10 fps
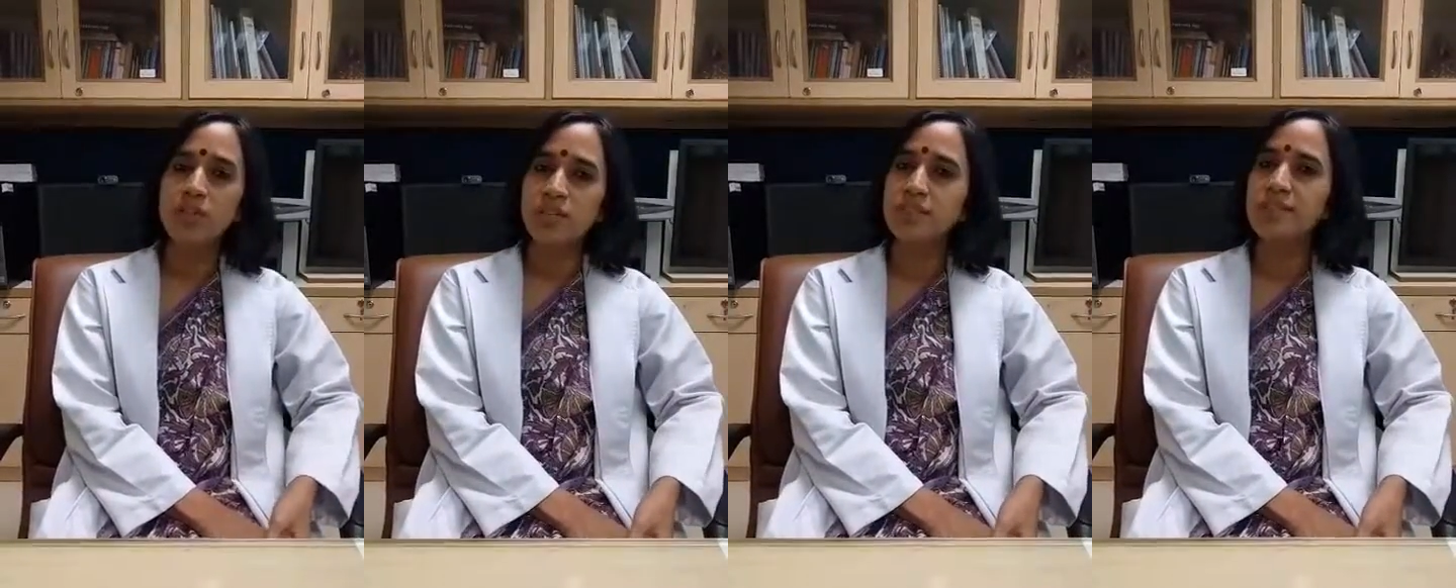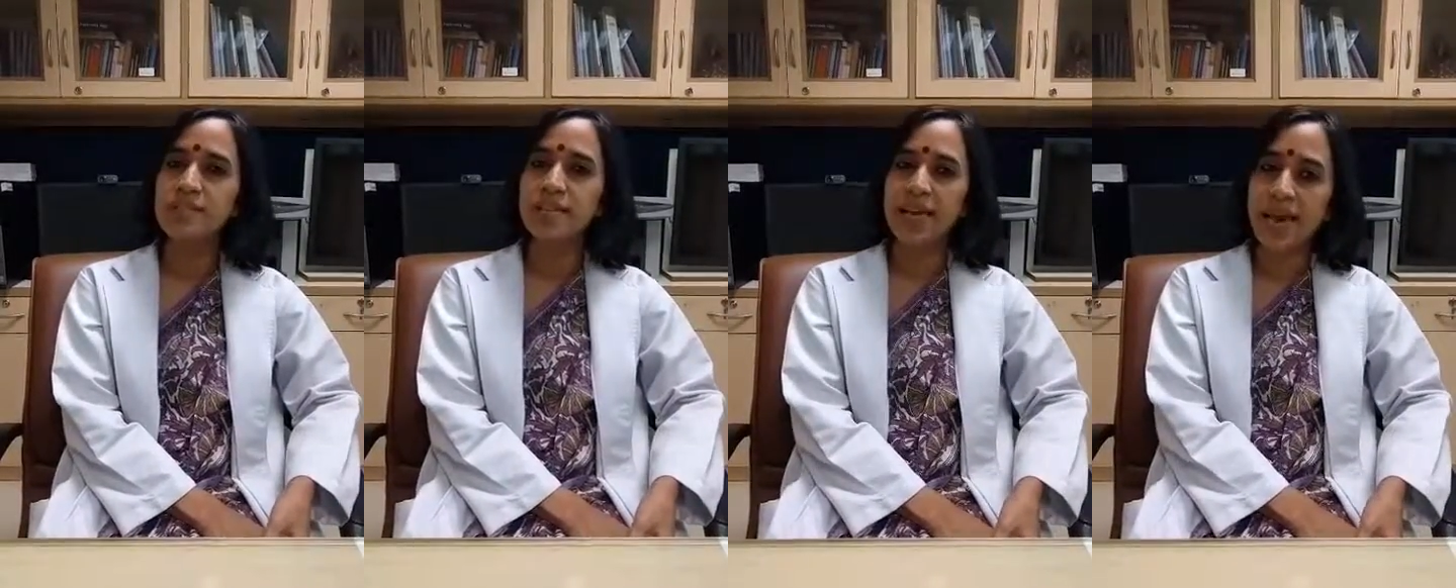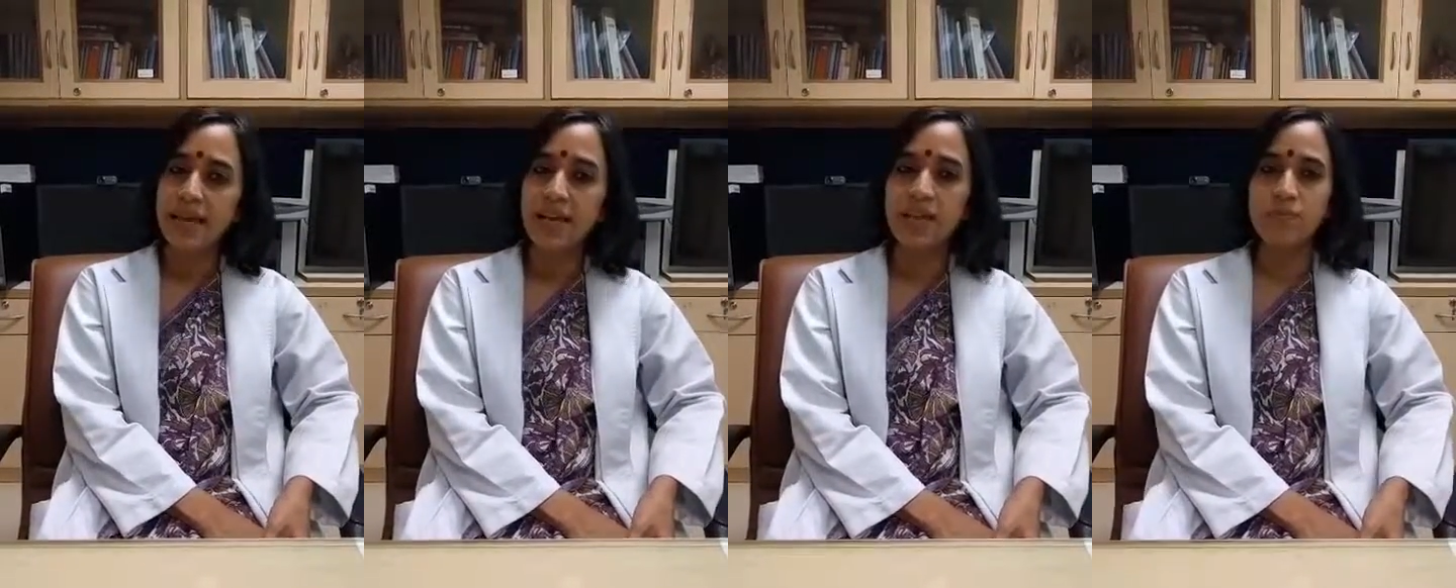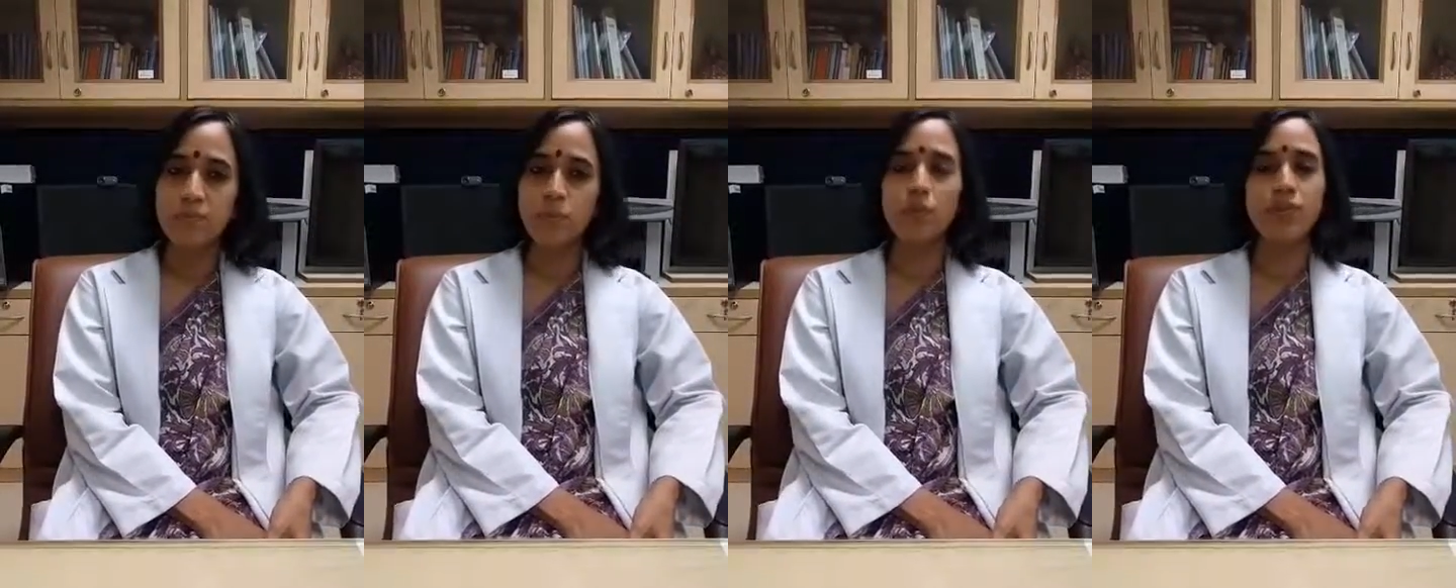tips can help
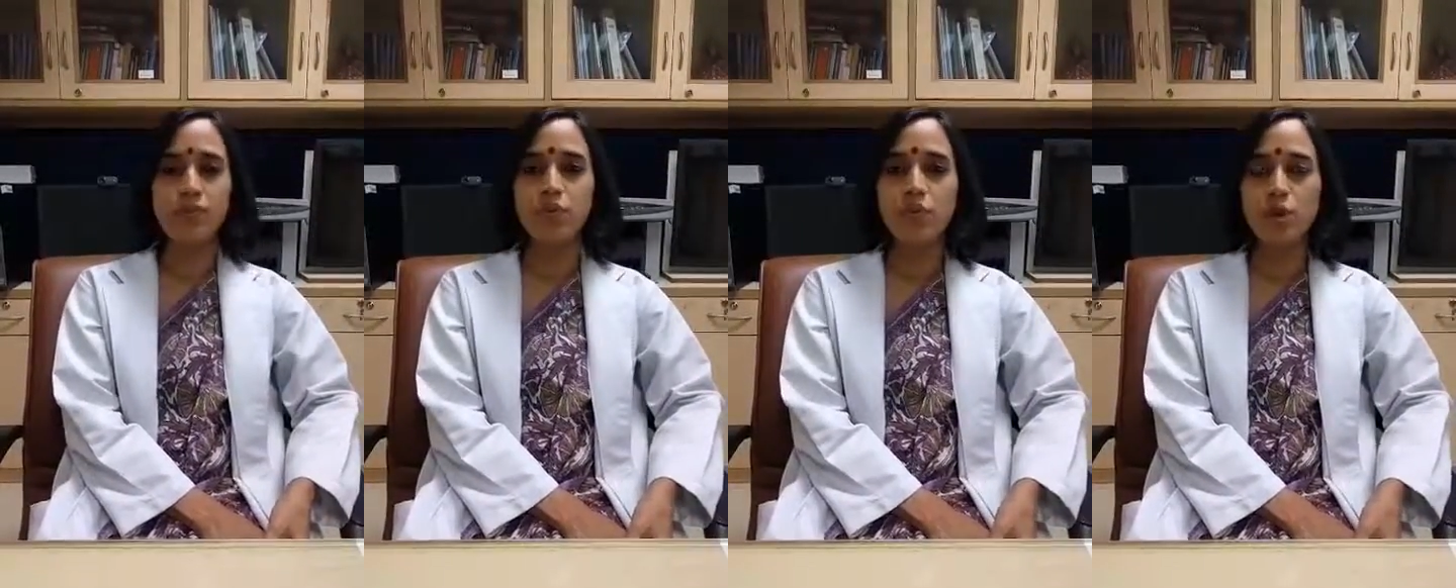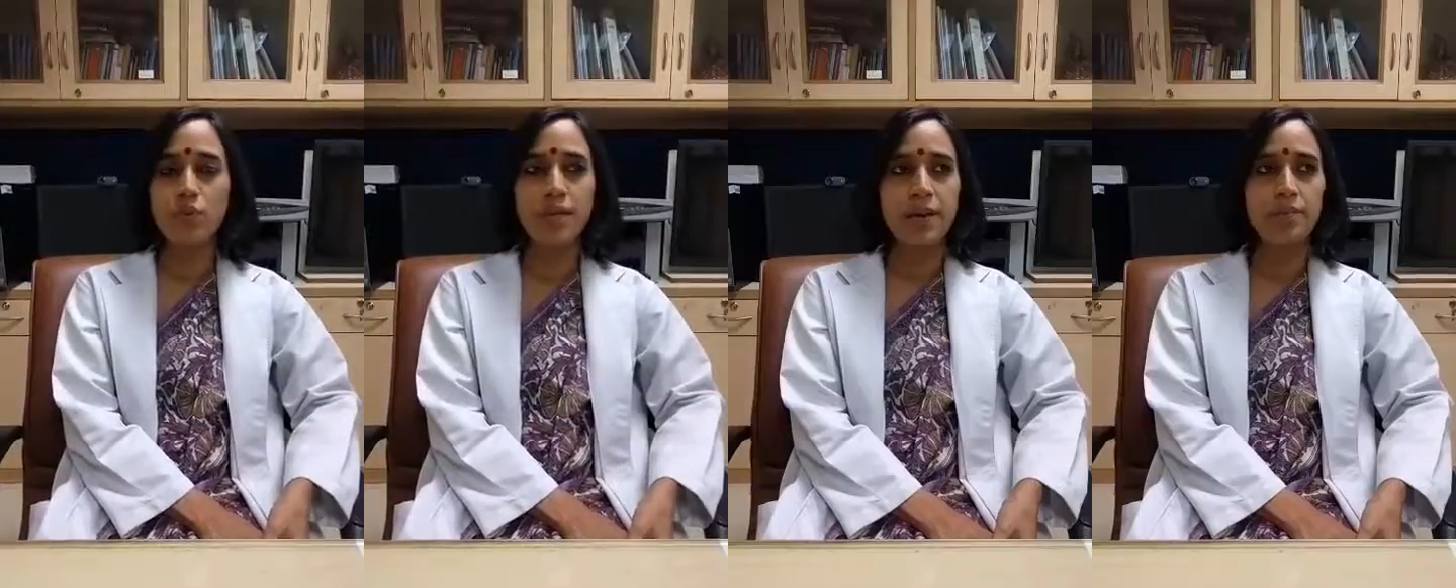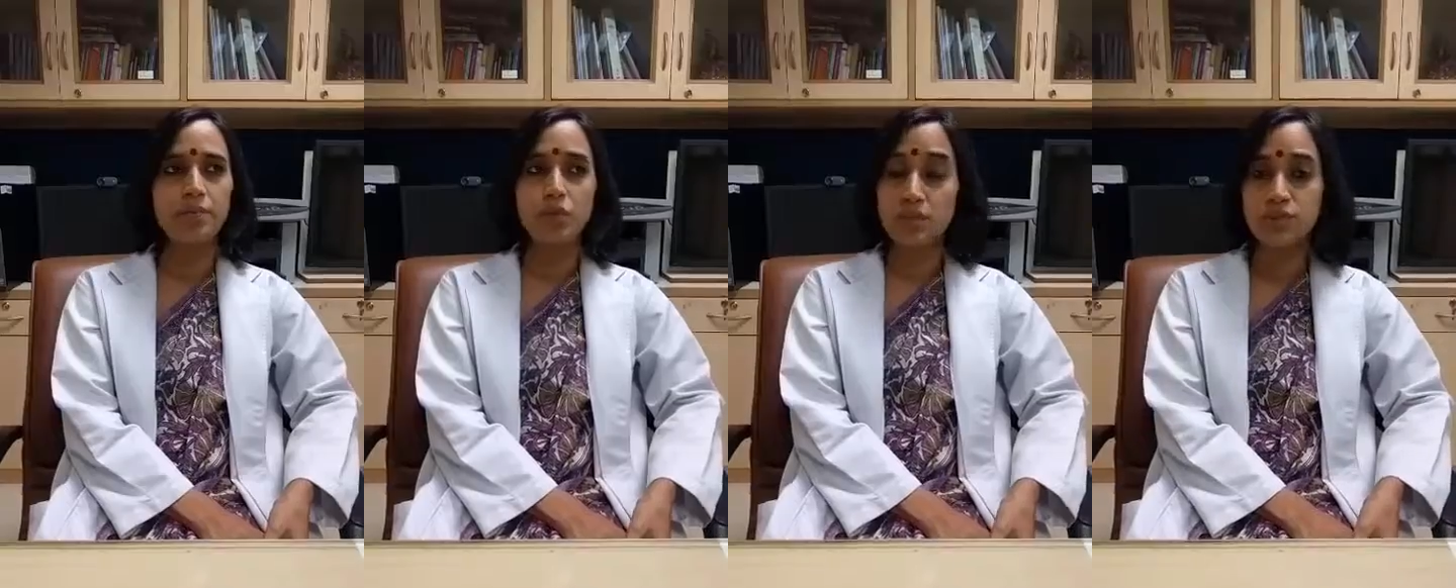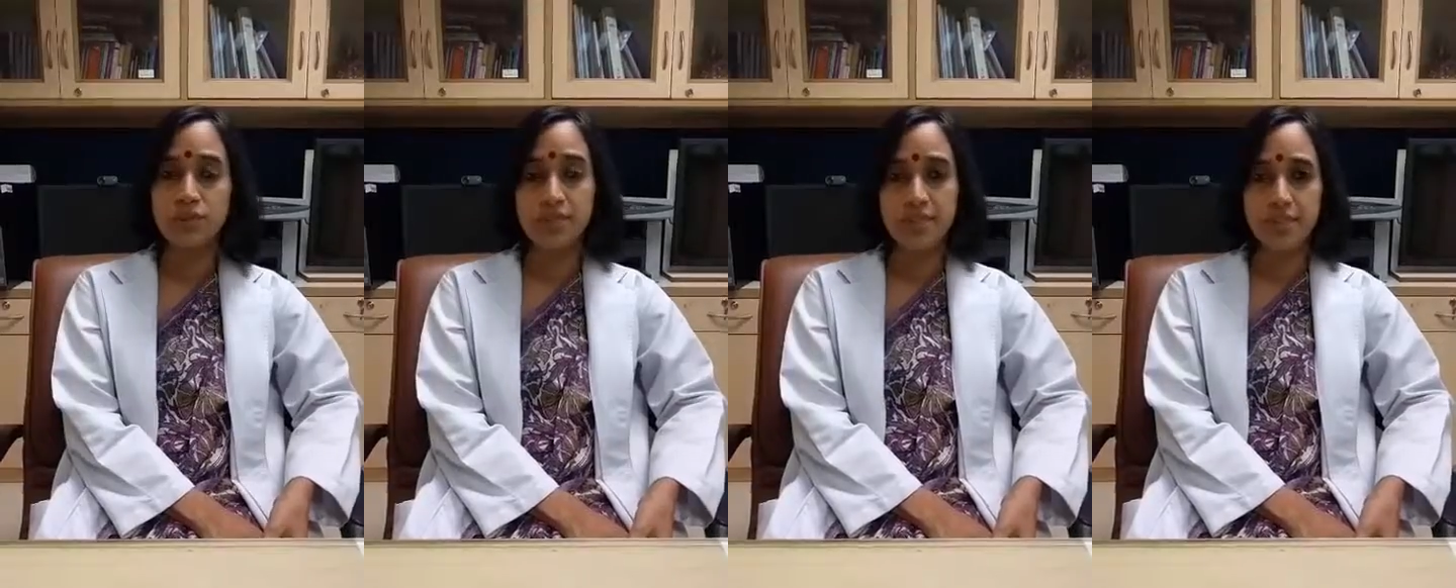you if you follow them
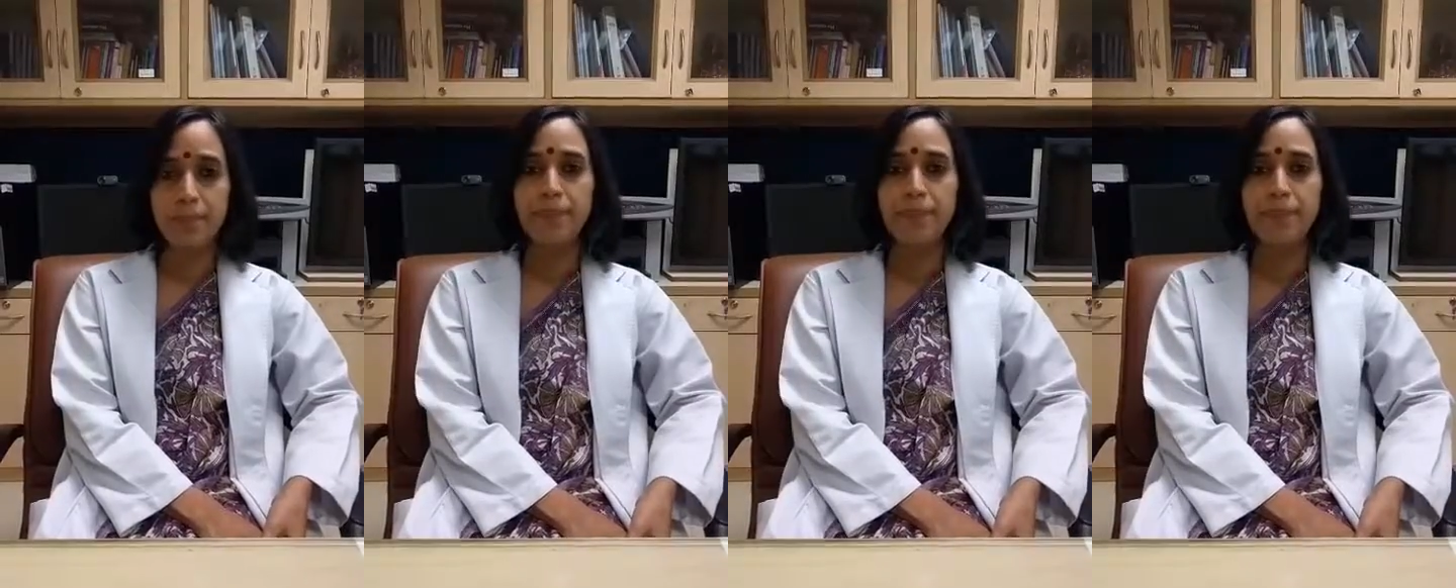religiously.